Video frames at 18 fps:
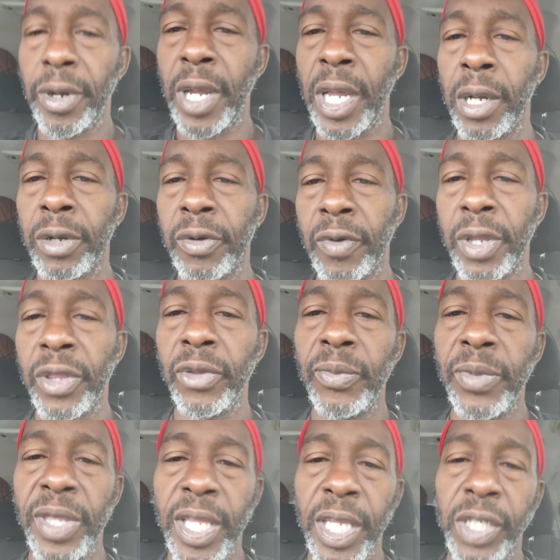
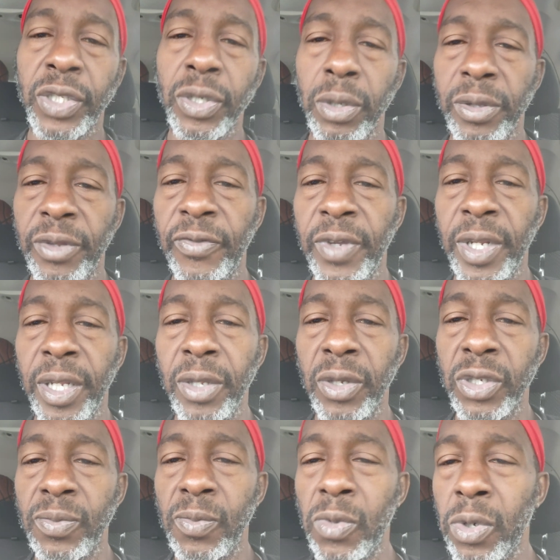algorithm, and they show the
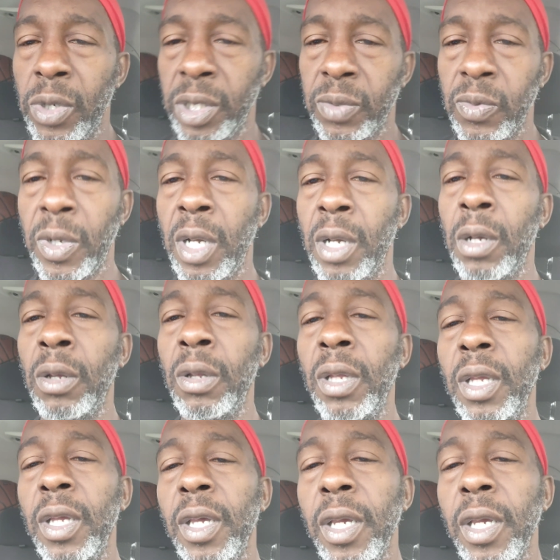videos more as well.